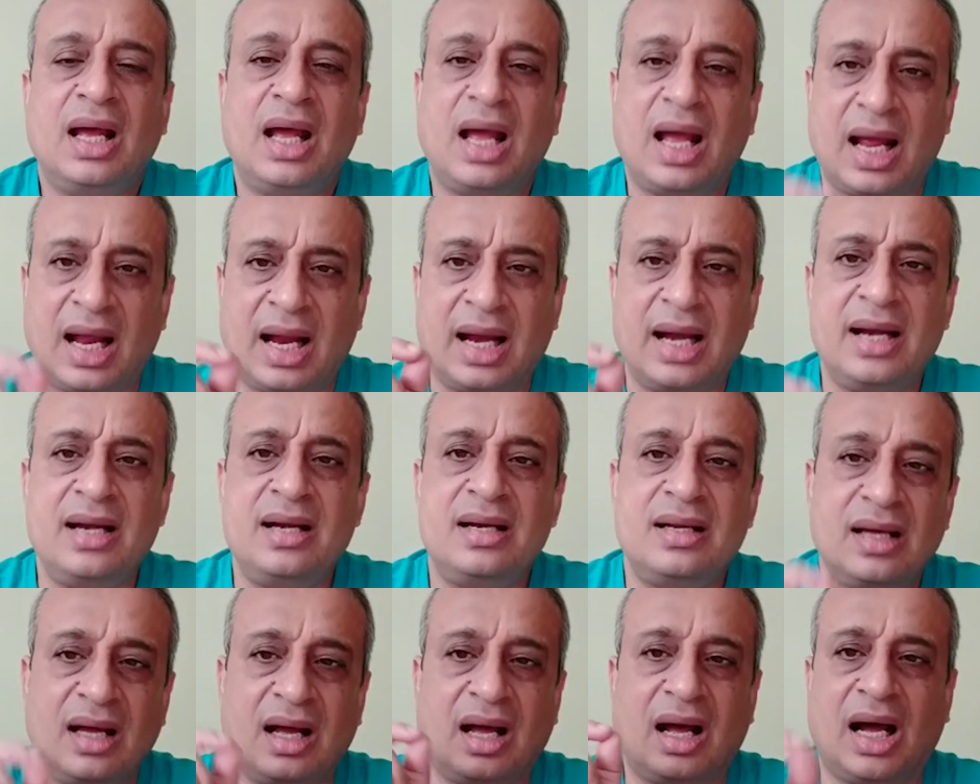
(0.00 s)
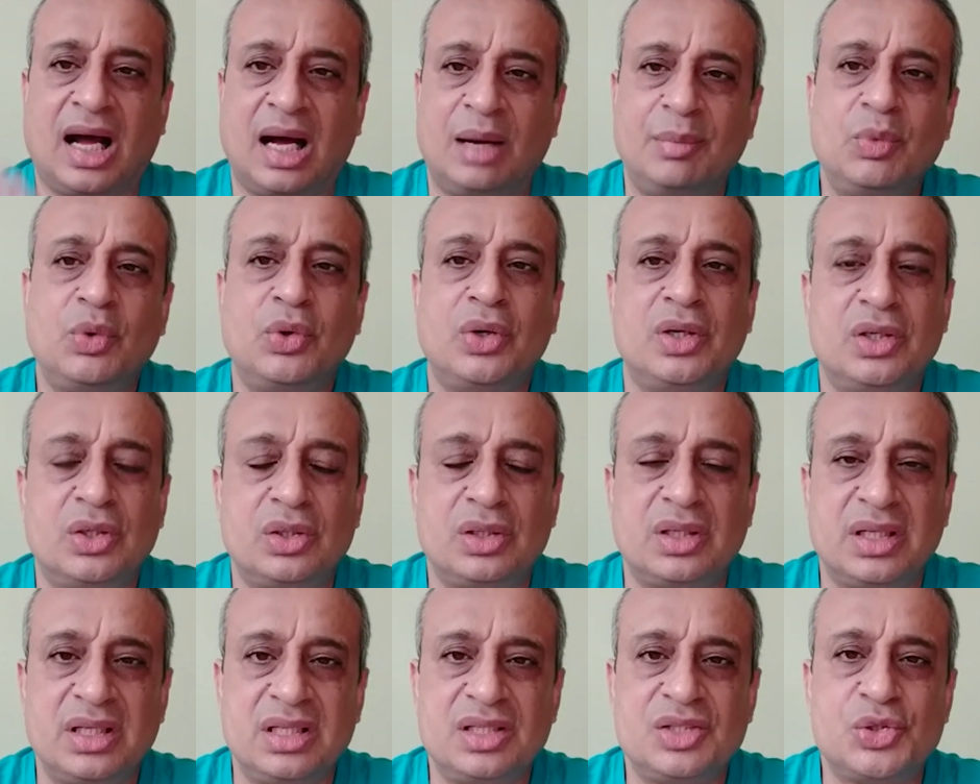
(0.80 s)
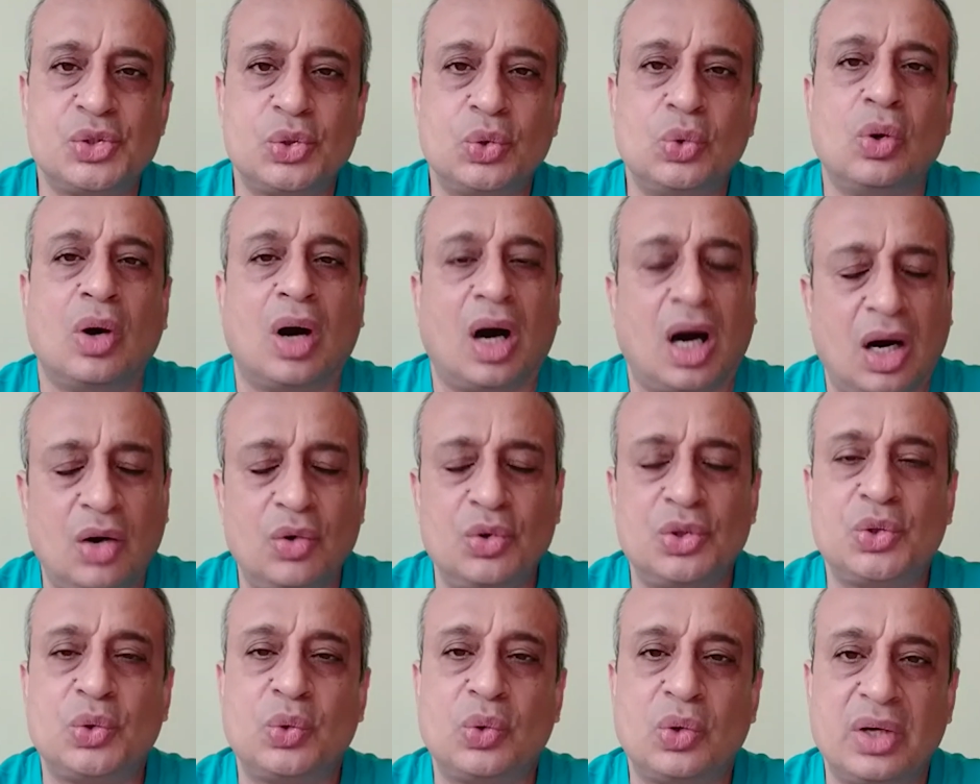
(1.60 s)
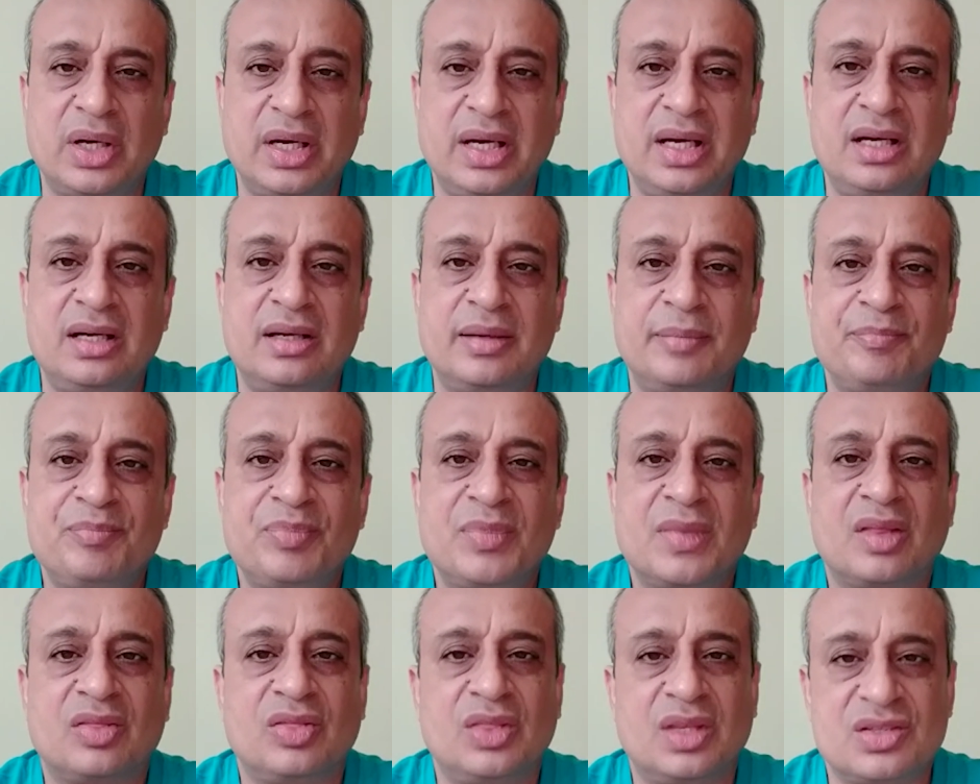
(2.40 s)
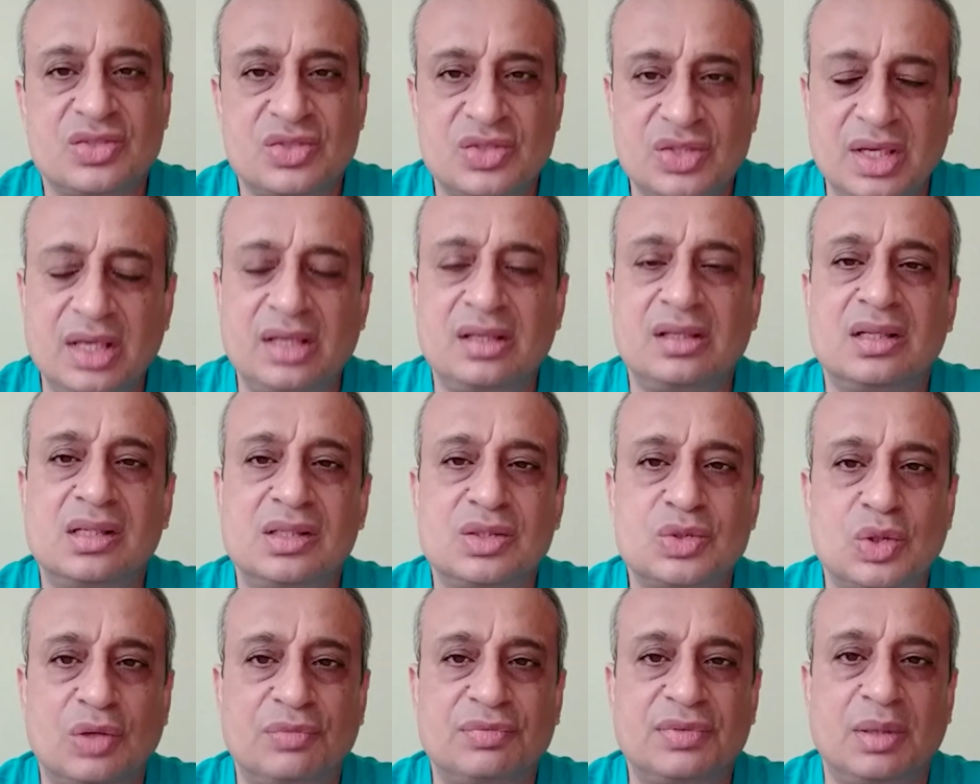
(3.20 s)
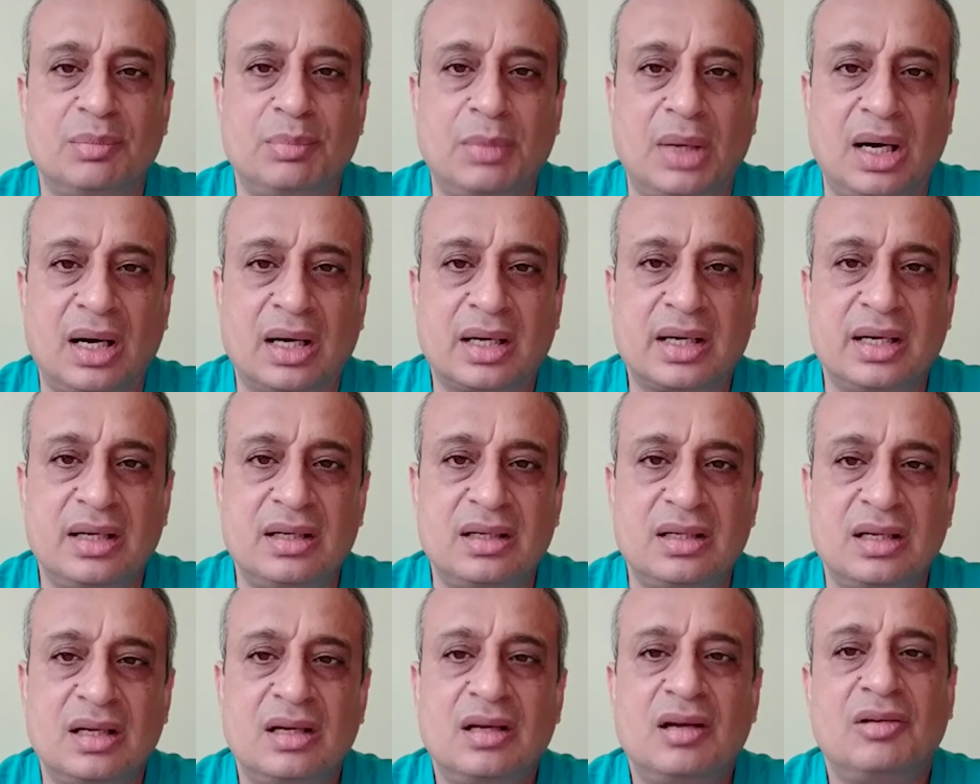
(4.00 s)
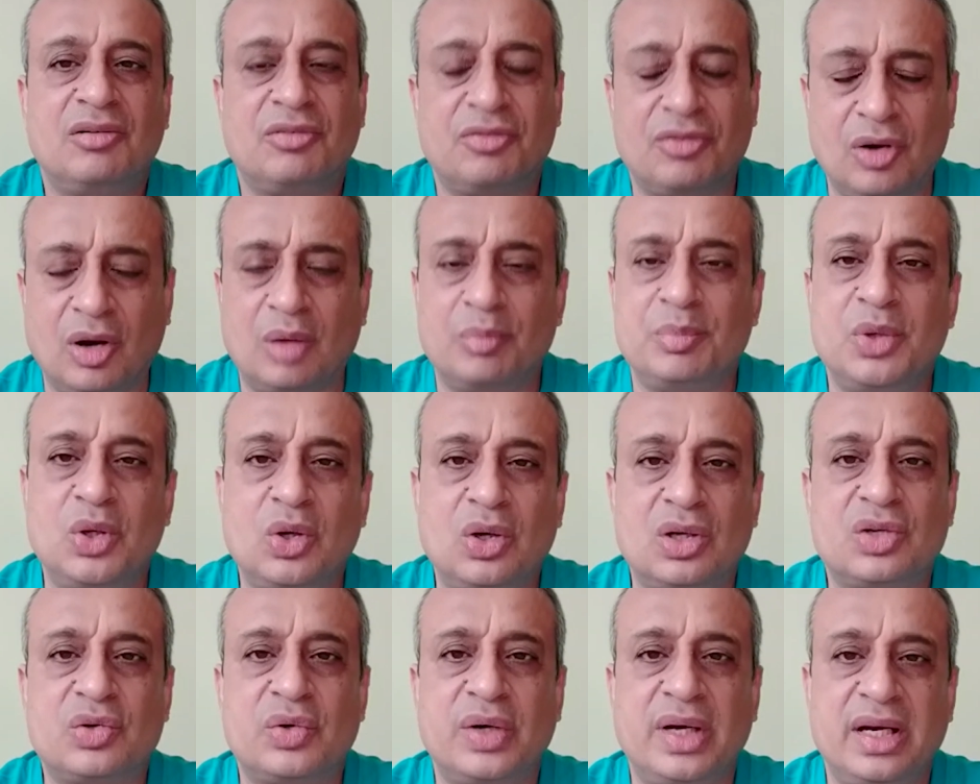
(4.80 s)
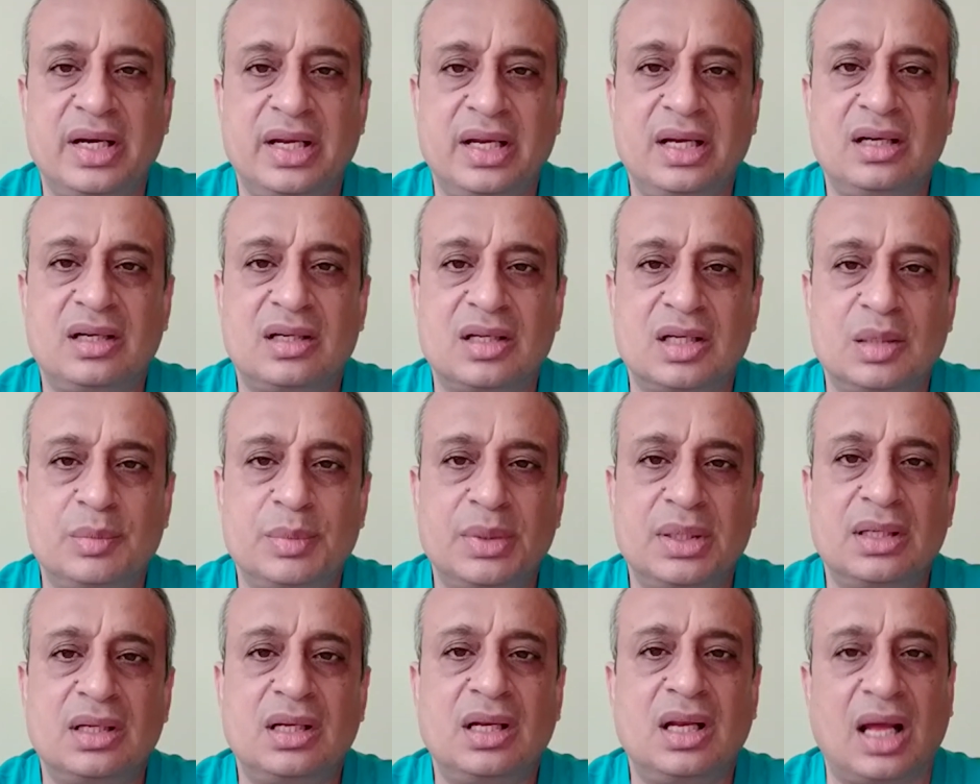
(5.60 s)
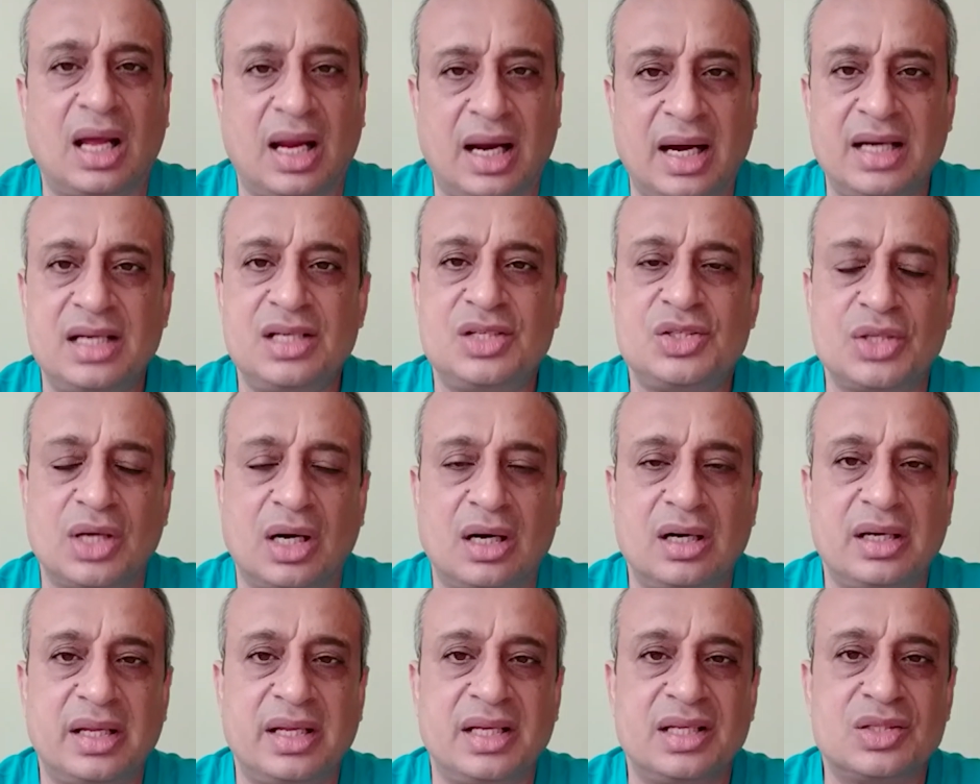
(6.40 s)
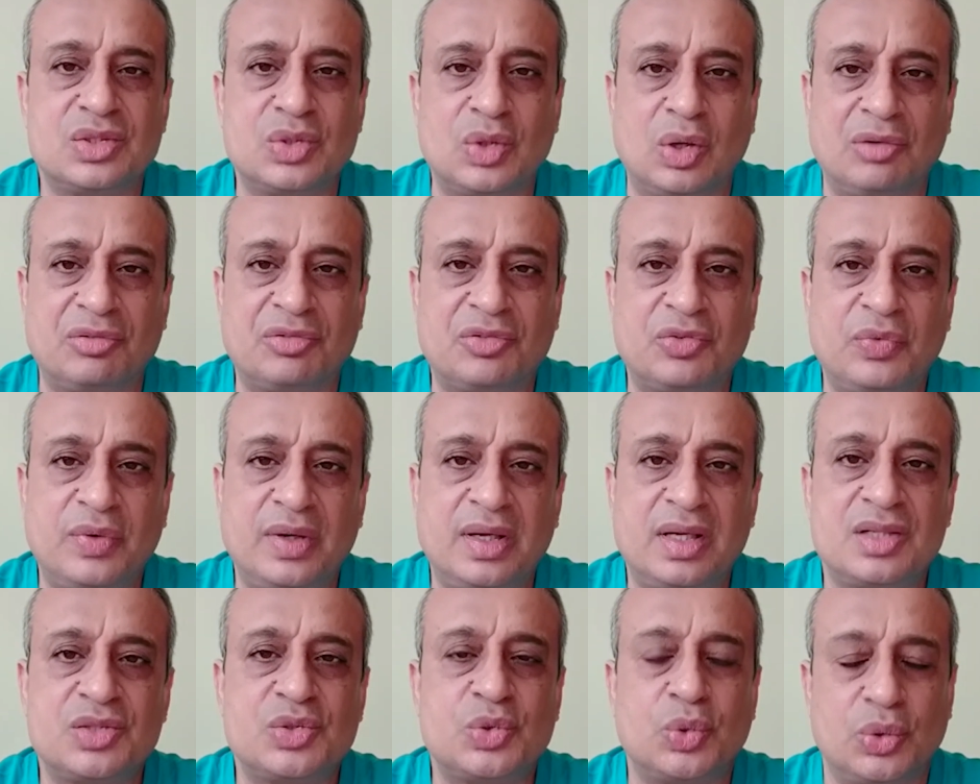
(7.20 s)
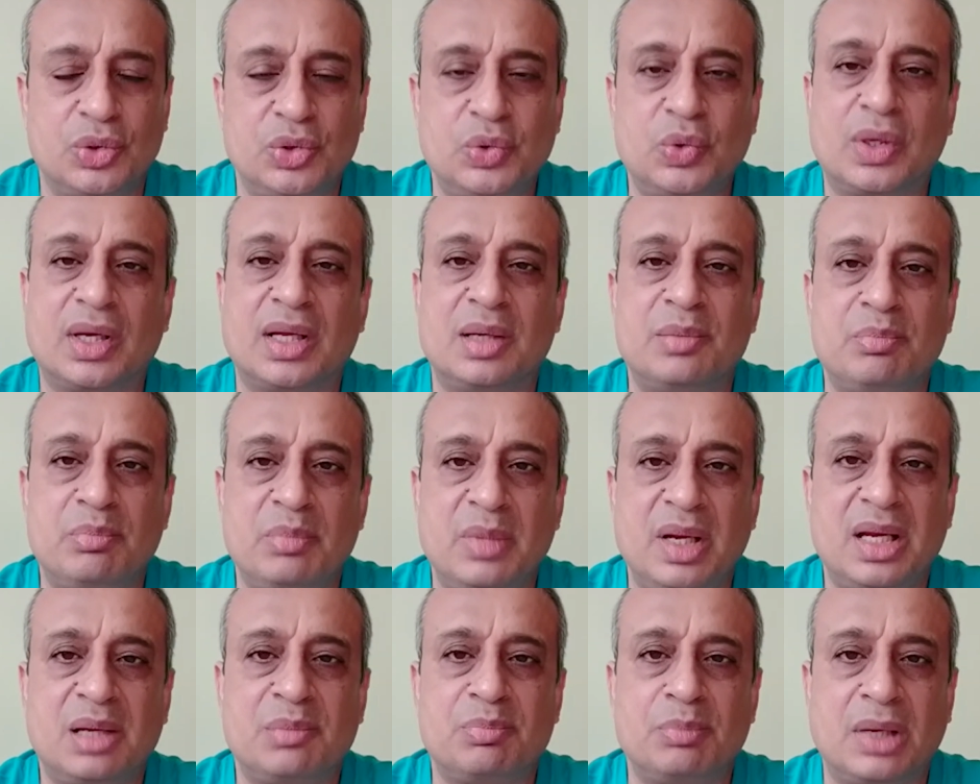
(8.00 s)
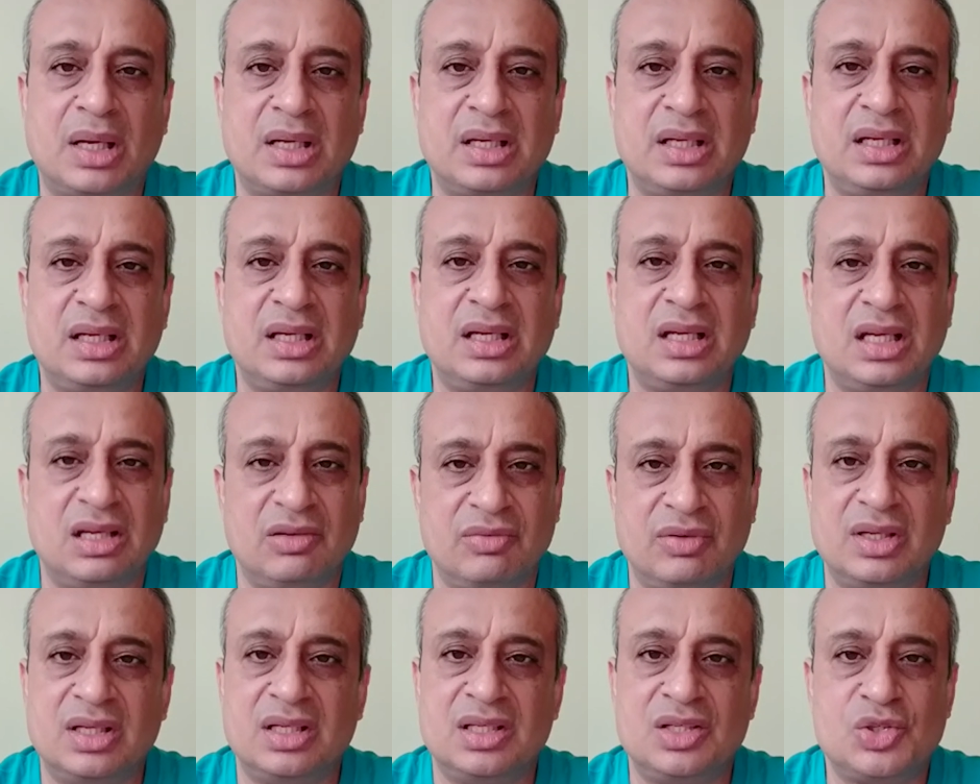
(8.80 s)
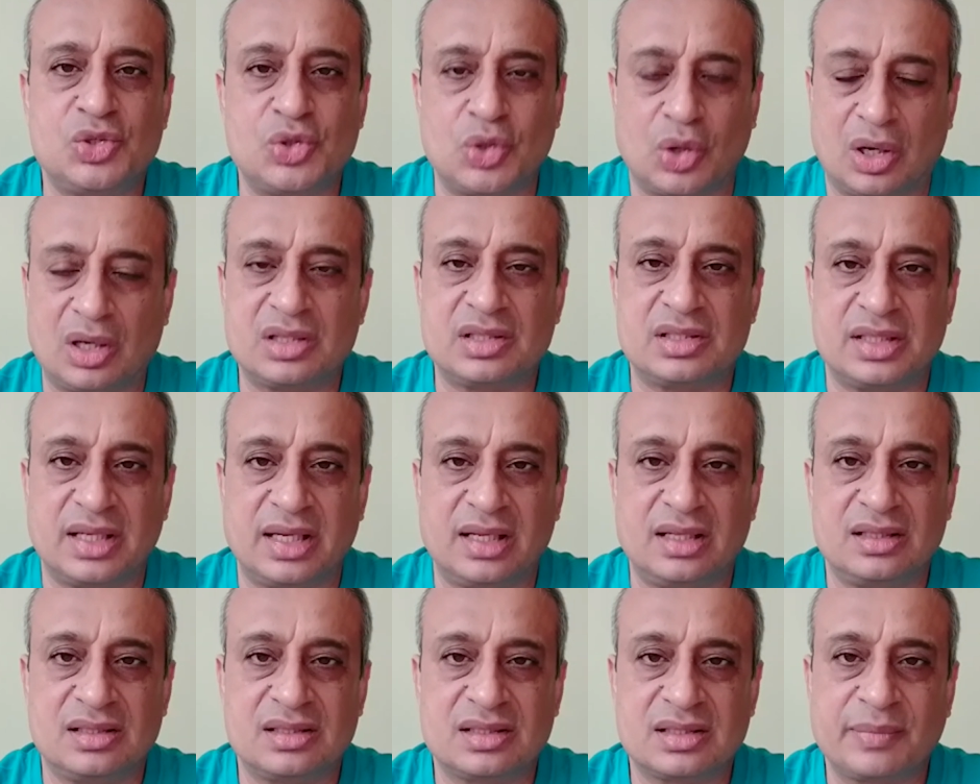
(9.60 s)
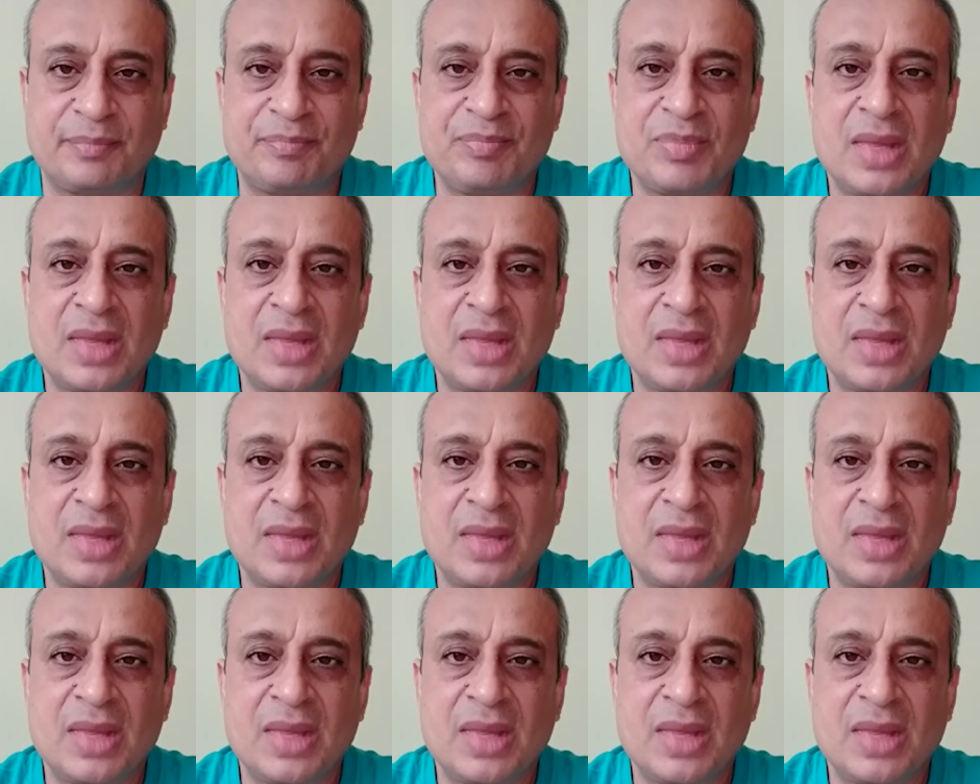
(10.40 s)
and I'm going to teach you how to read the signals of the market from your trading terminal and charting software so you can make money even in short sales.